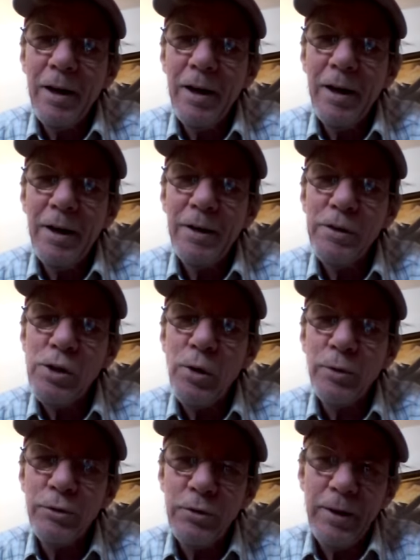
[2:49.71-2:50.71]
uh, you
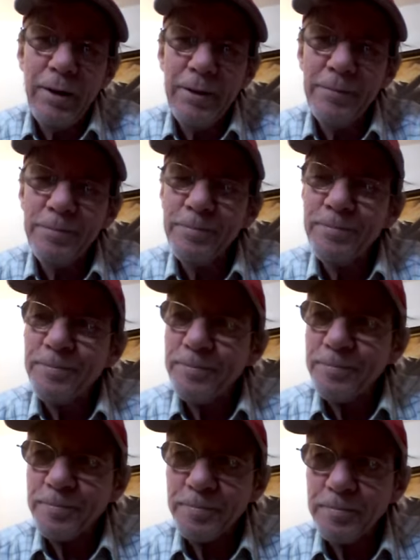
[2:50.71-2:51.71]
know, sing.
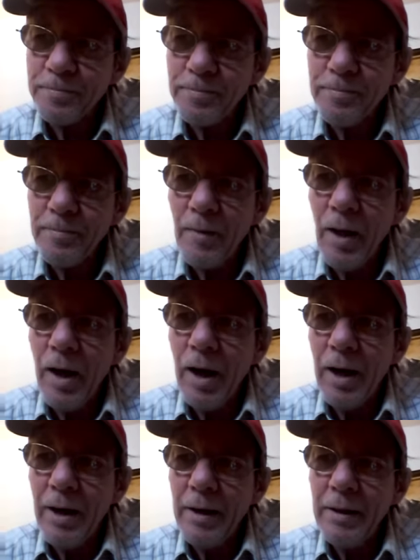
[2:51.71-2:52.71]

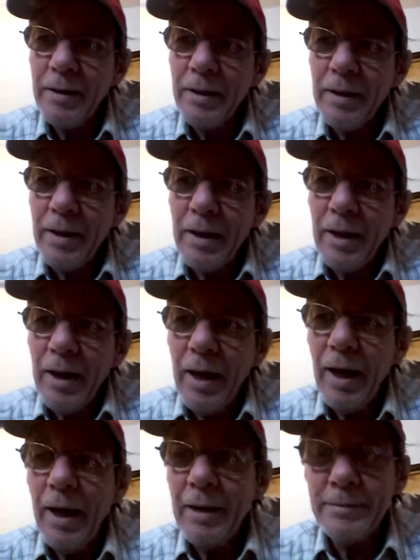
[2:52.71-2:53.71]
Uh,
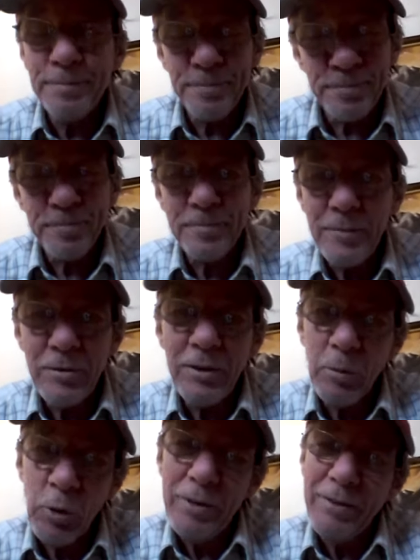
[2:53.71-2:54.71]
and
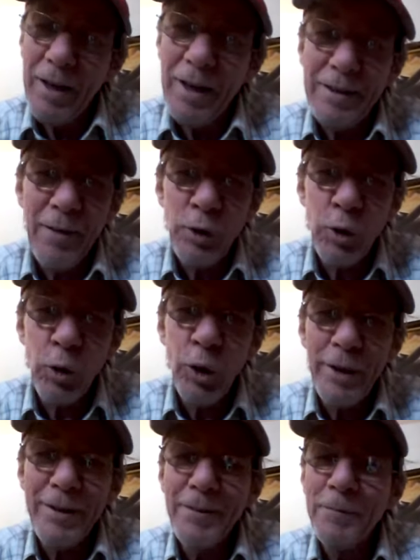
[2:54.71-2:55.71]
some would say I never
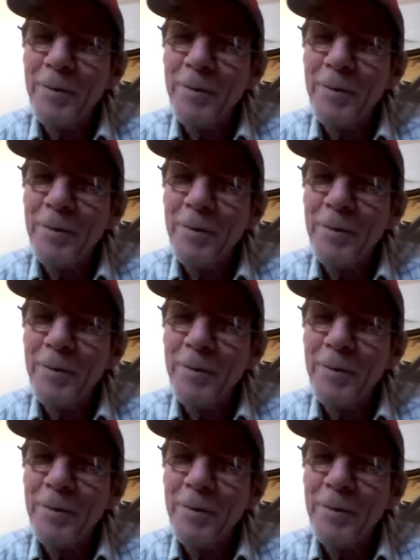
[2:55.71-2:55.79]
could.